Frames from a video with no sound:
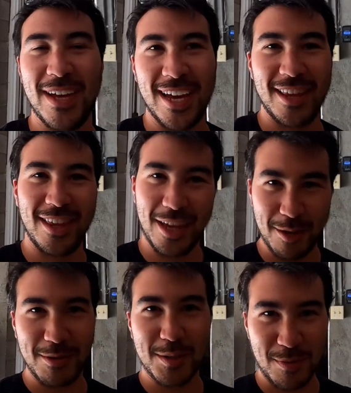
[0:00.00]
and the
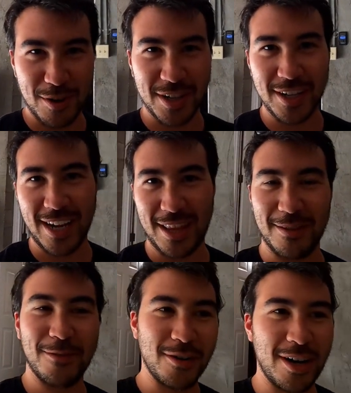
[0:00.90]
other one's broken, and
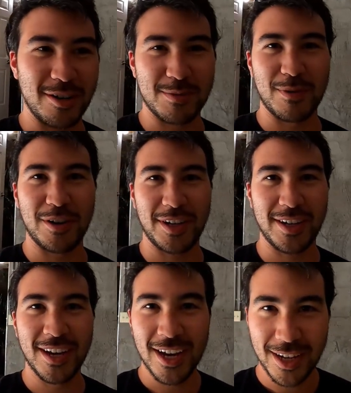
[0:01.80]
the 4Runner's broken.